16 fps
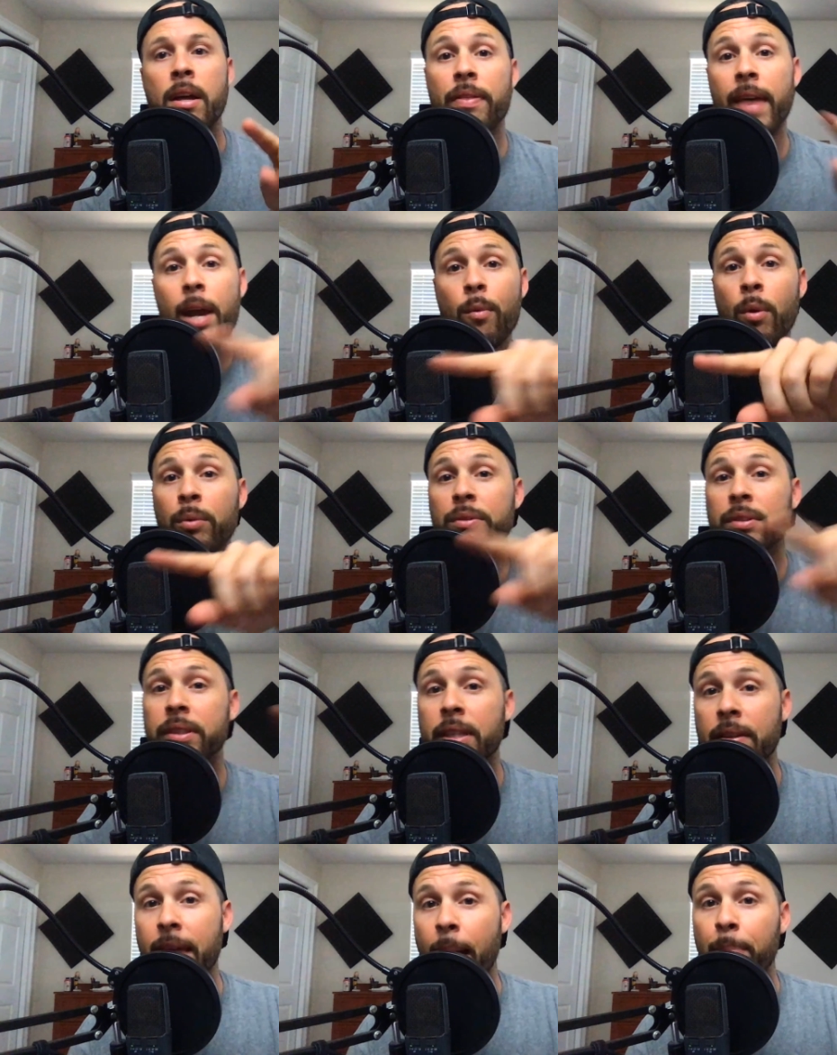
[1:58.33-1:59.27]
they won't
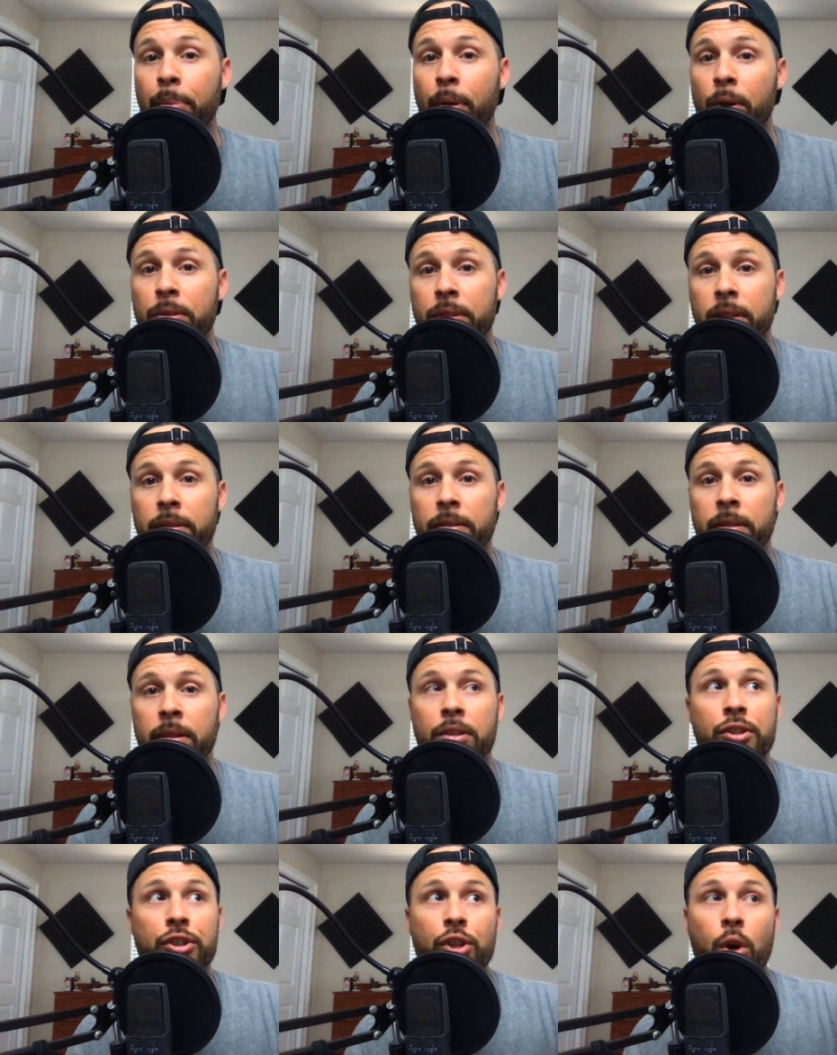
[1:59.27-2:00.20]
see that purchase
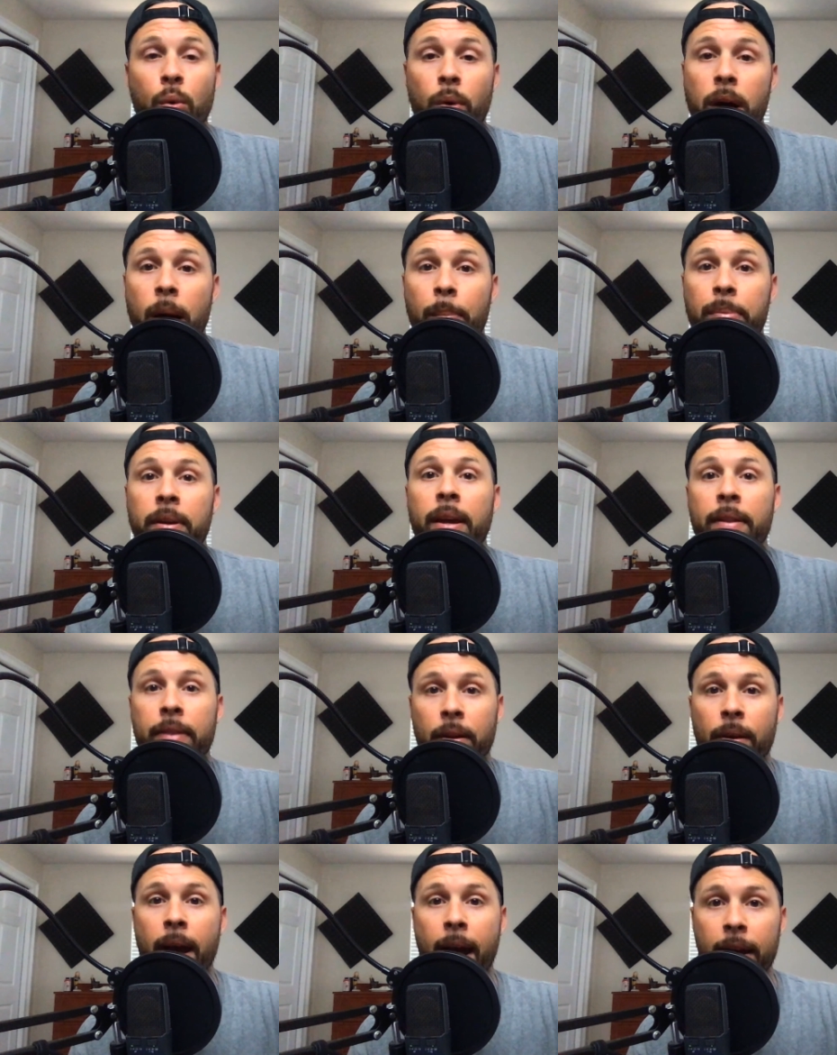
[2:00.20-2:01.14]
show up in
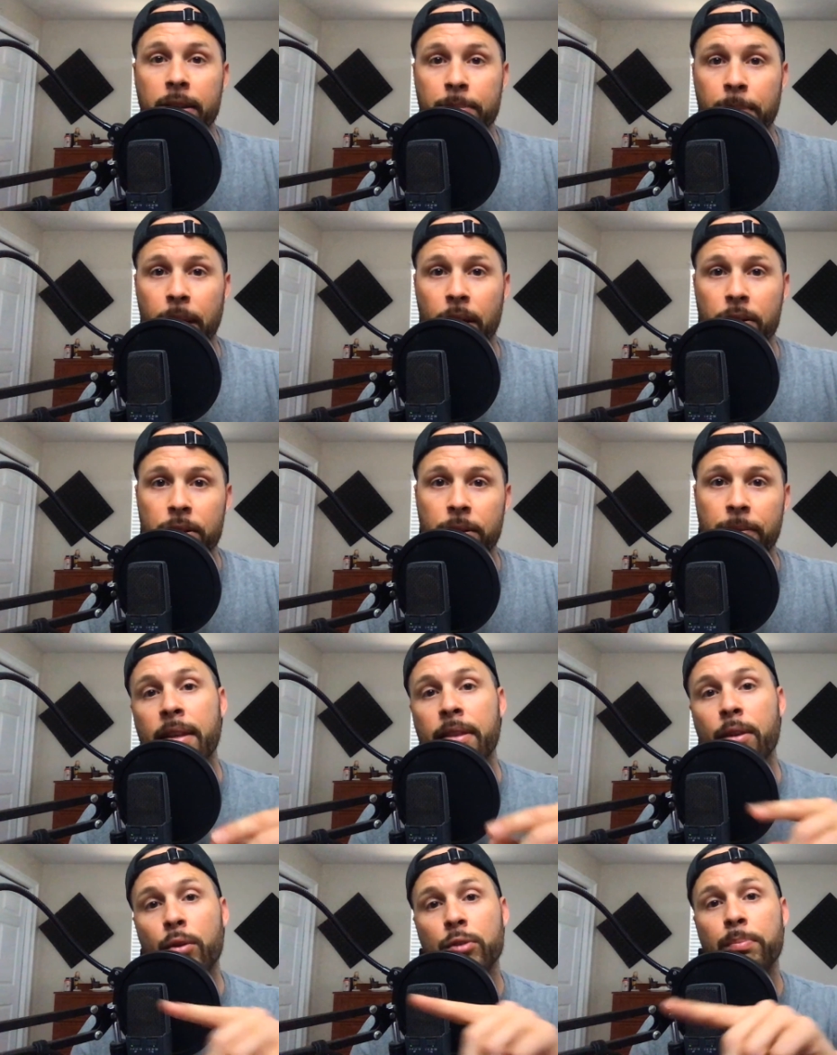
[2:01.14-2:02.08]
their ads manager.
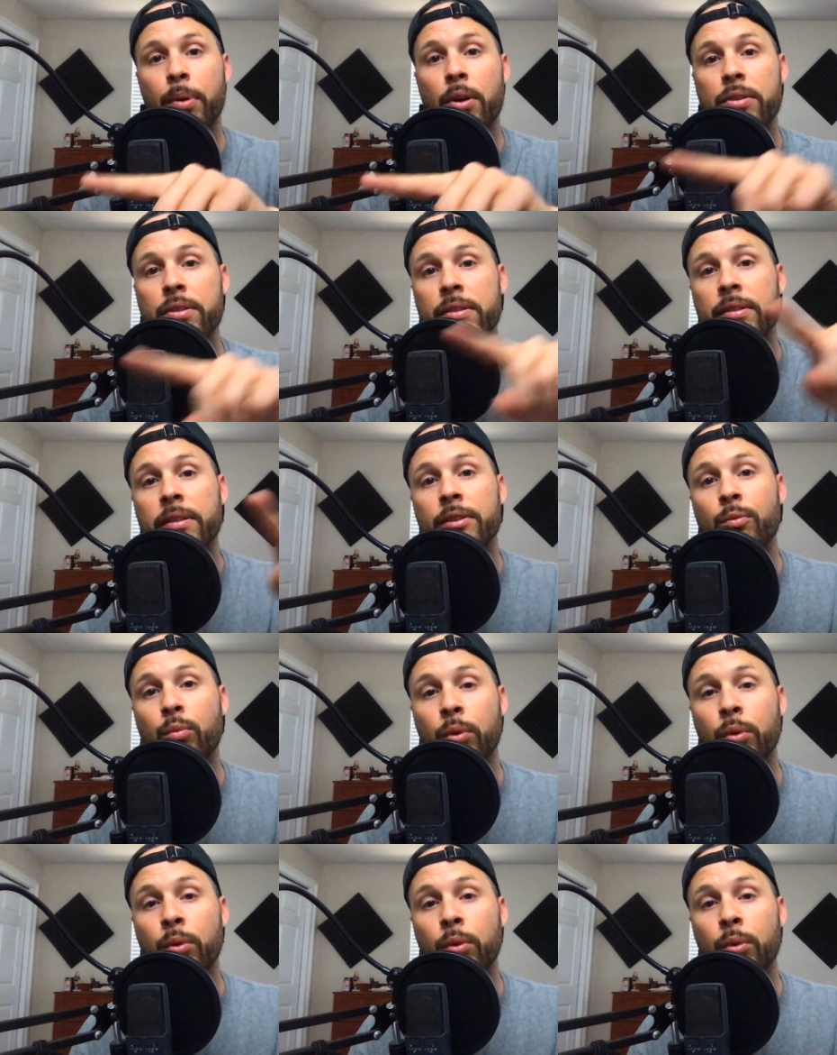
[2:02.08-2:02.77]
And those purchases